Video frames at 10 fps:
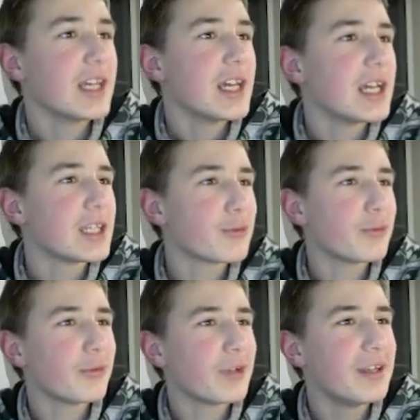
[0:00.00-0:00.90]
It's
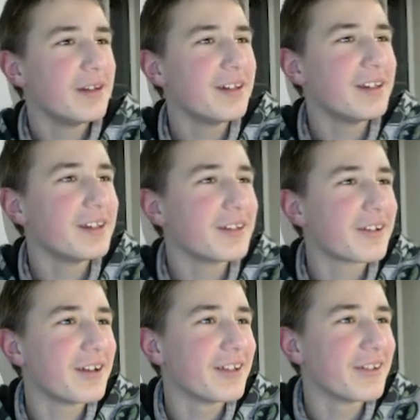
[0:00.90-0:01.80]
really an
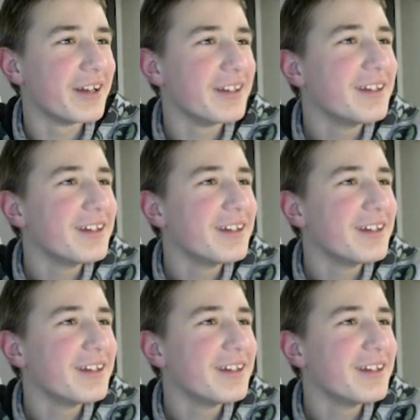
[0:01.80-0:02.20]
incredible line.